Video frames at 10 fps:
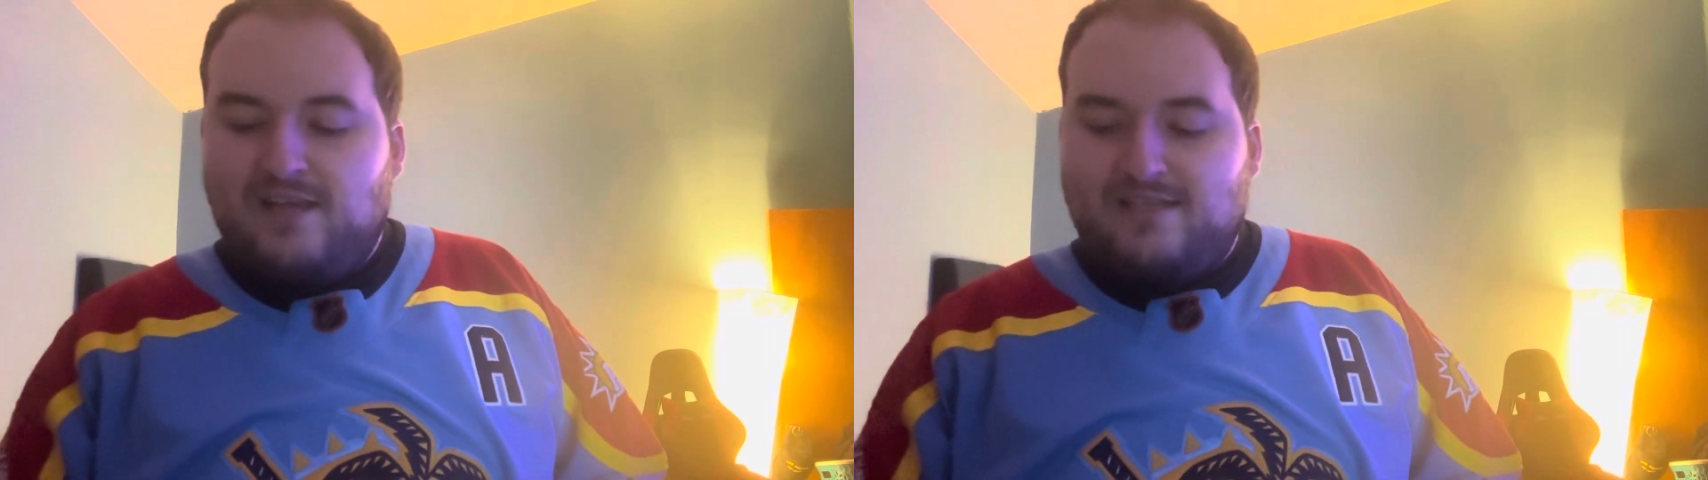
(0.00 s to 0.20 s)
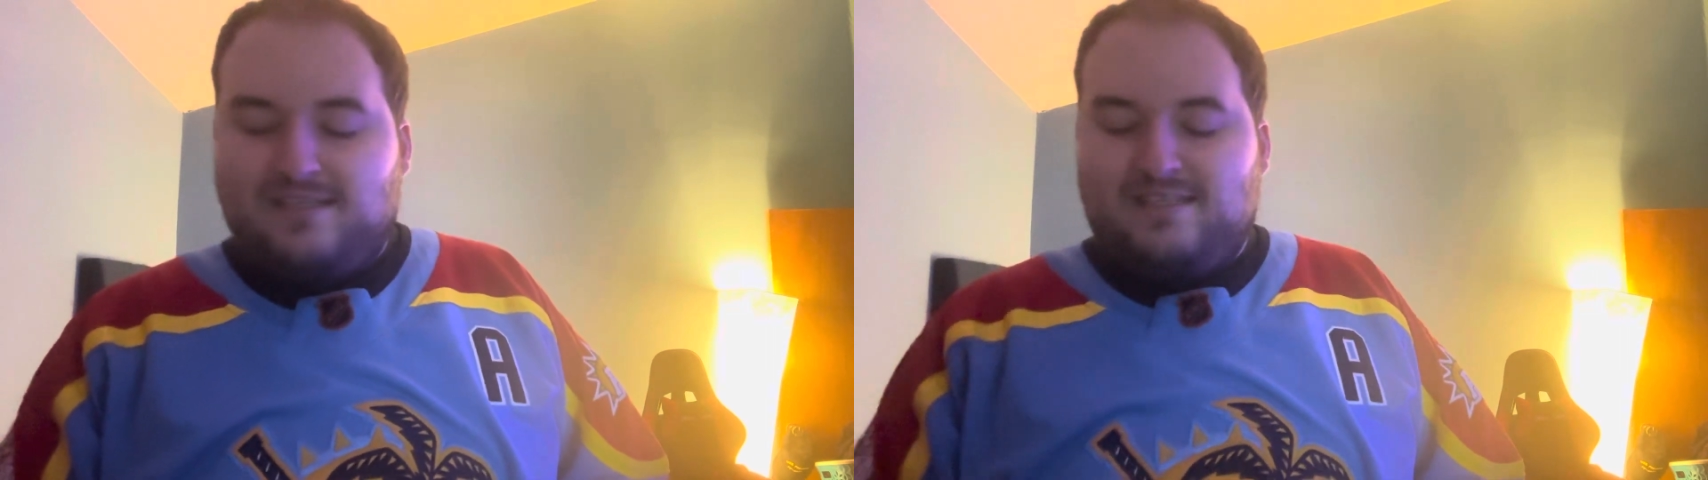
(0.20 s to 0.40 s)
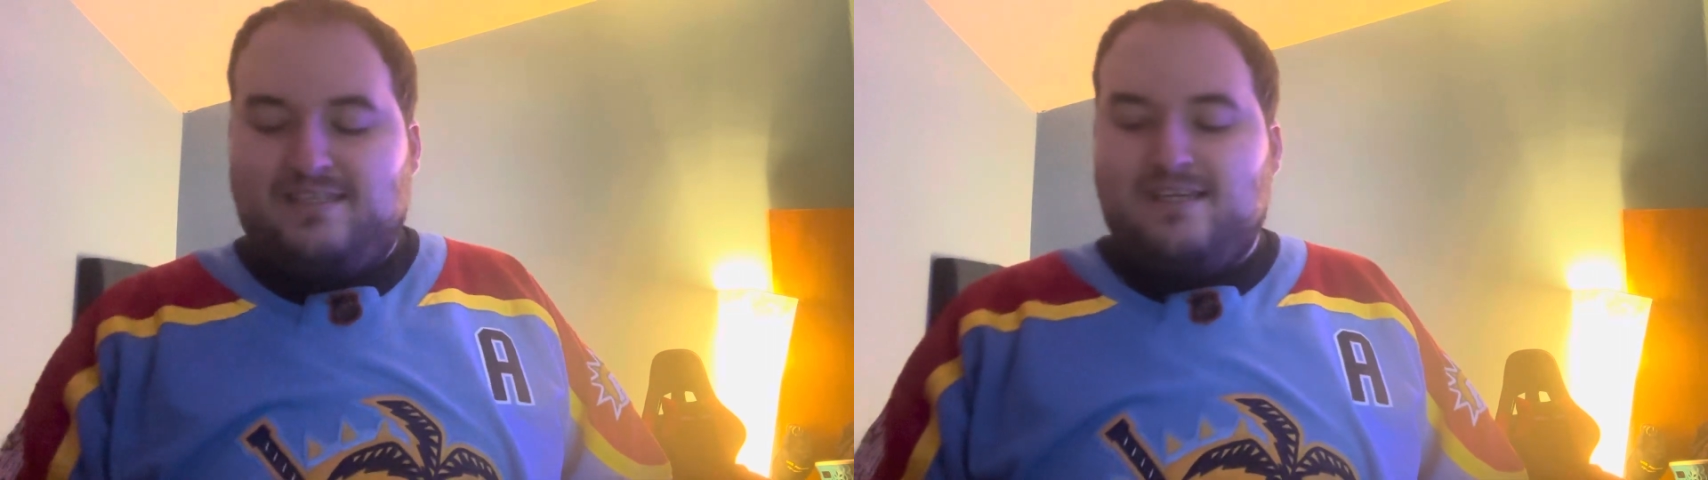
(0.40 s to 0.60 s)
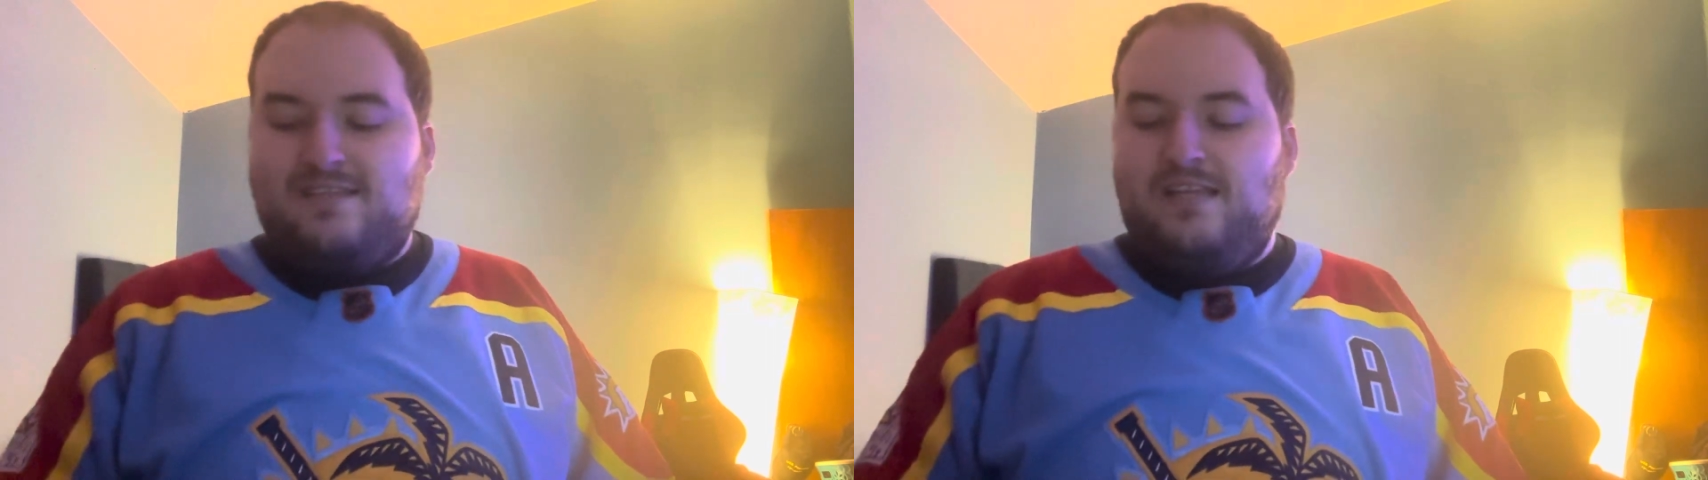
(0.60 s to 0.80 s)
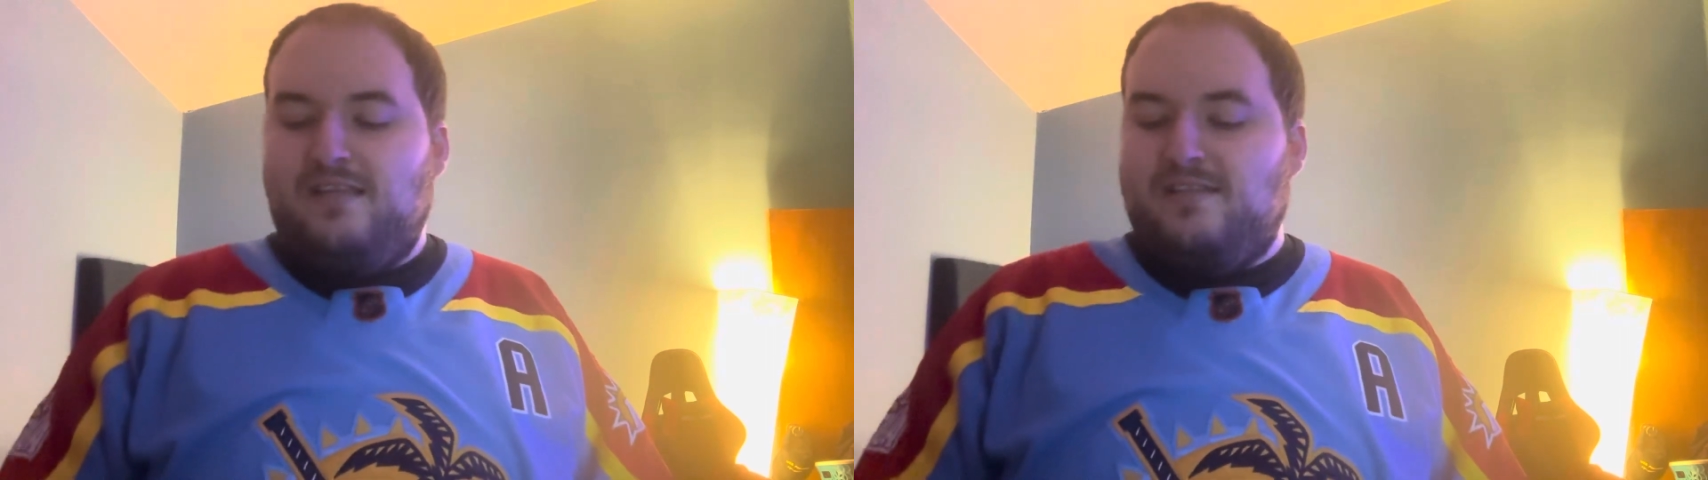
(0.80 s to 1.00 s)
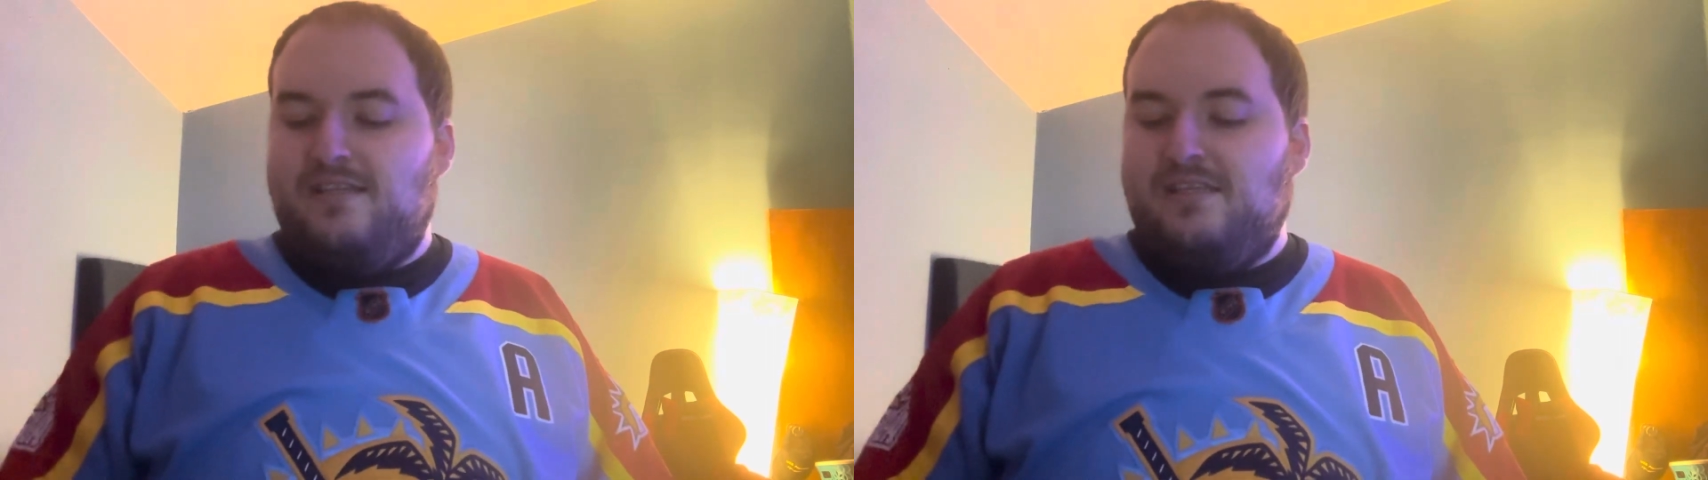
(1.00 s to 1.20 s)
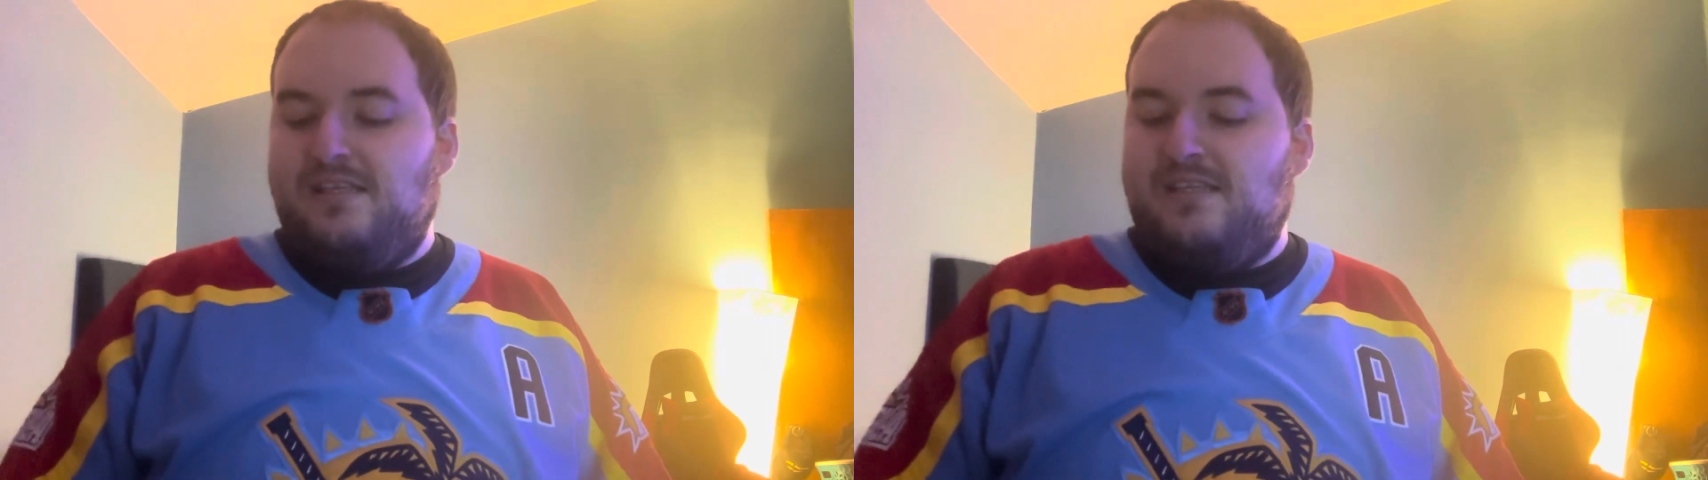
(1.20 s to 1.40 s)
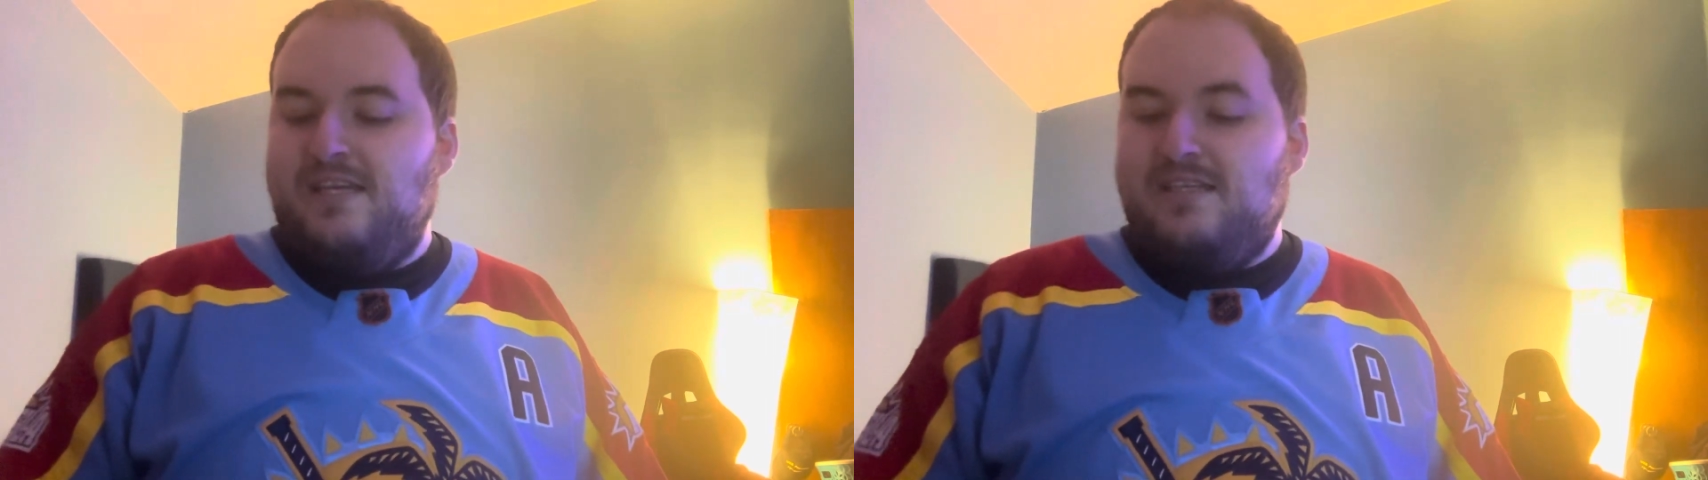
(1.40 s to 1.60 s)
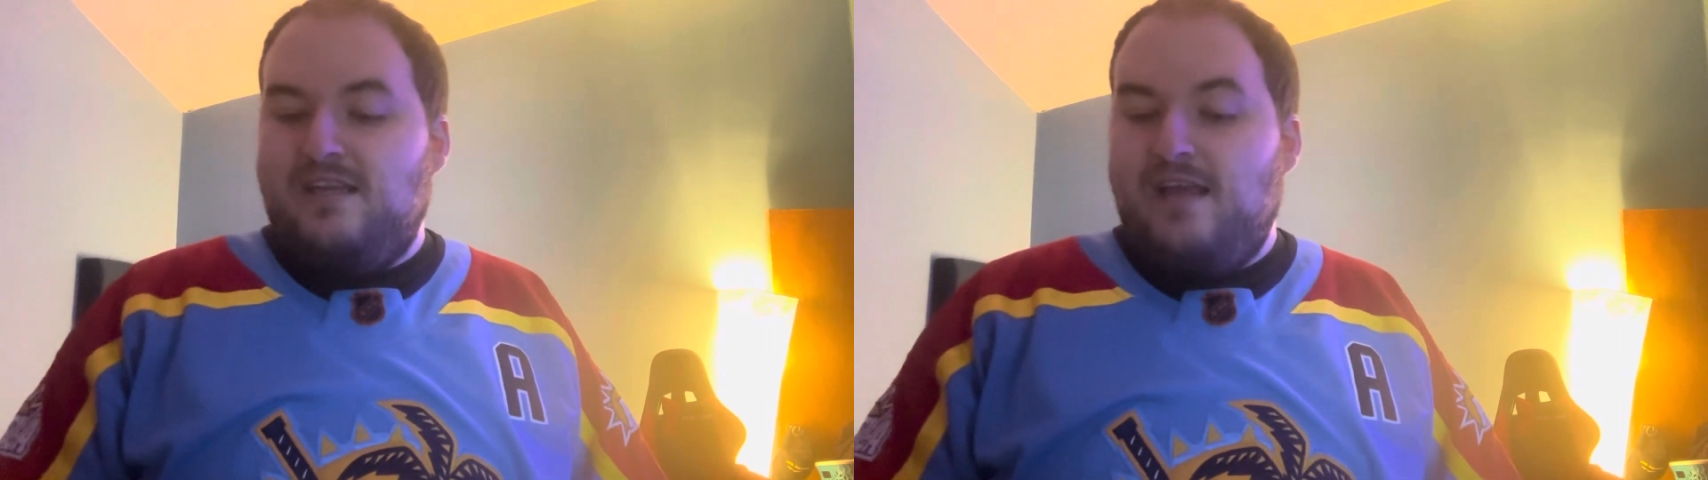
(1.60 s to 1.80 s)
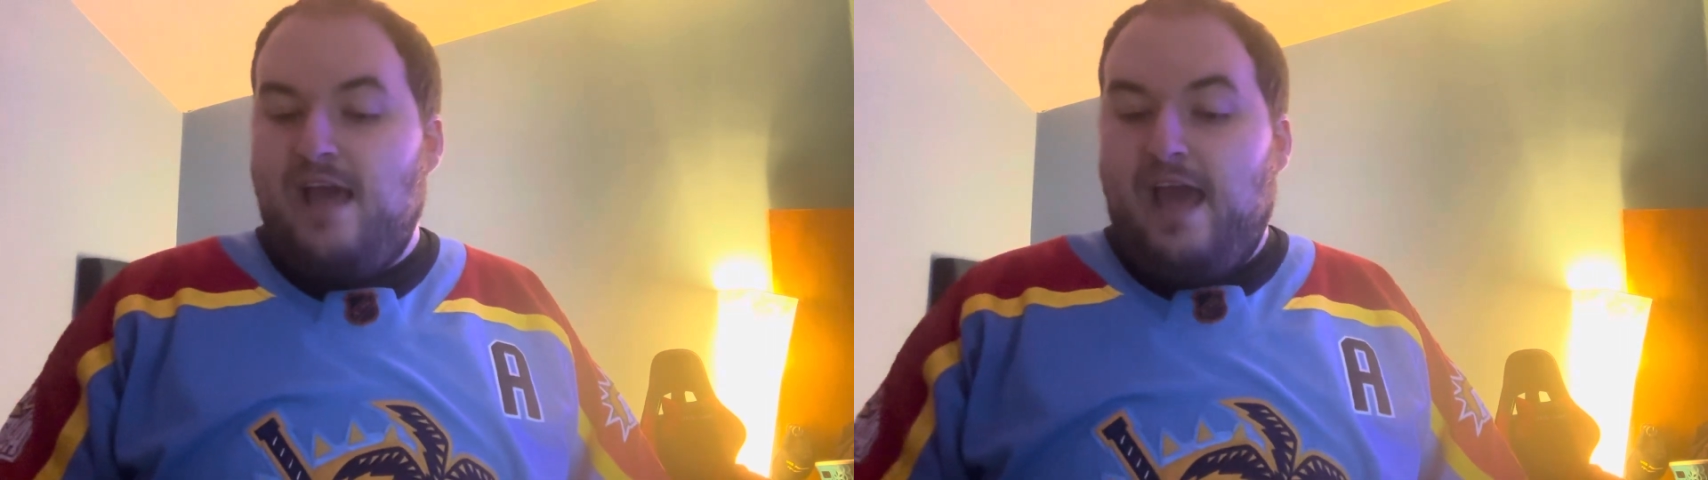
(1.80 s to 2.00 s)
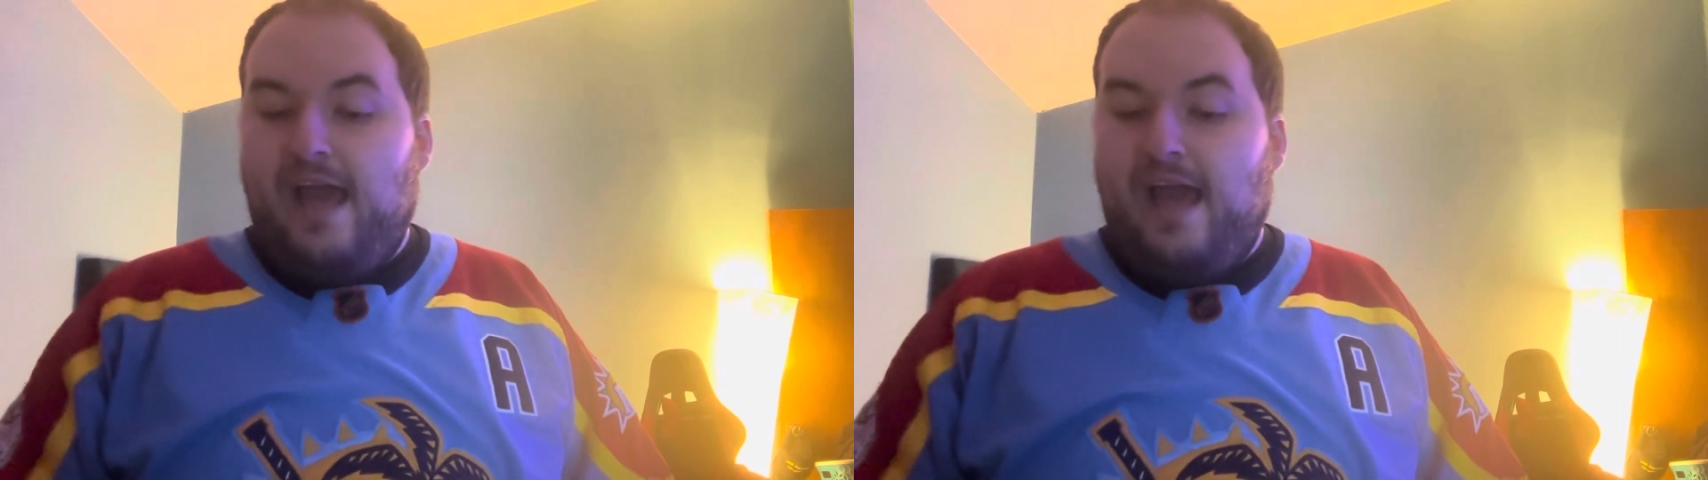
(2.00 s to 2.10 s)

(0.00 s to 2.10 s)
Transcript: that's his 16th assist of the season.